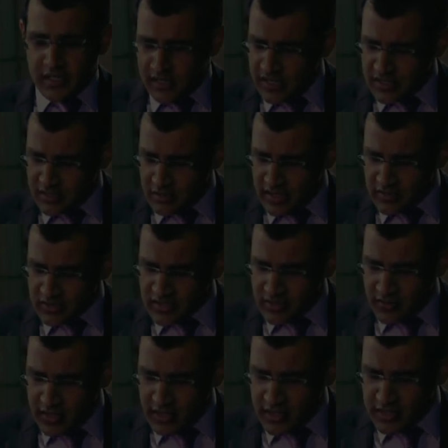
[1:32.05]
and he told Al
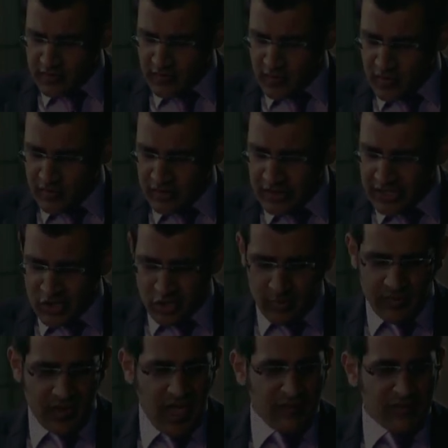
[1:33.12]
Jazeera in an interview that the leadership of
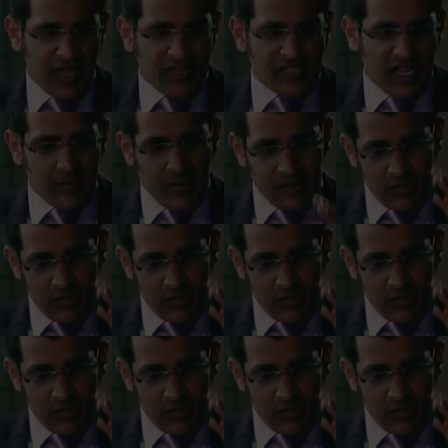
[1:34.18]
the Afghan Taliban,